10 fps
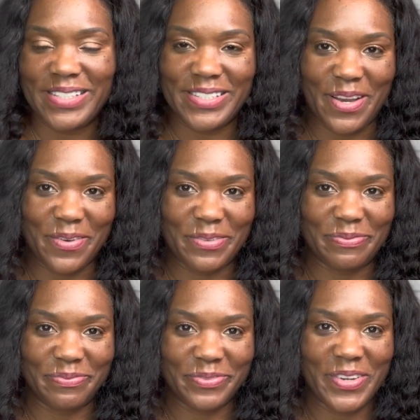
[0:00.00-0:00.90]
So
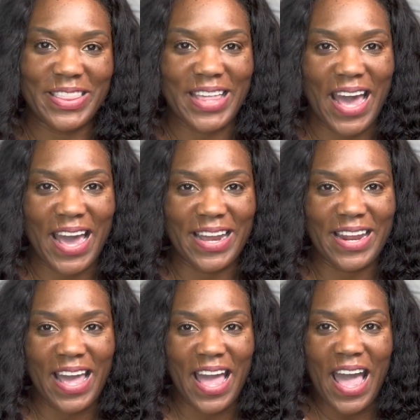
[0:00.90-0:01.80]
with that,
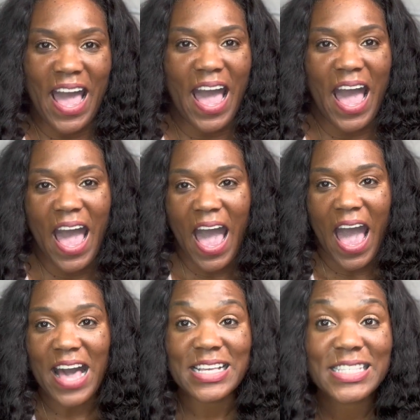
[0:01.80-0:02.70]

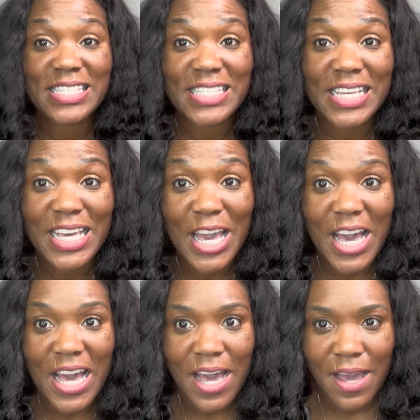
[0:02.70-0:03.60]
I'll see
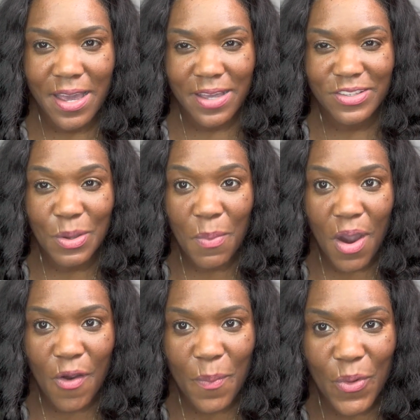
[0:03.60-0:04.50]
ya
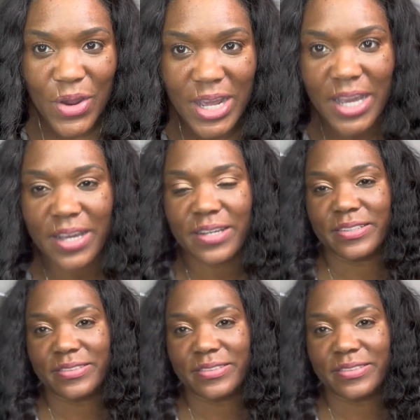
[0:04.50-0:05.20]
tomorrow morning.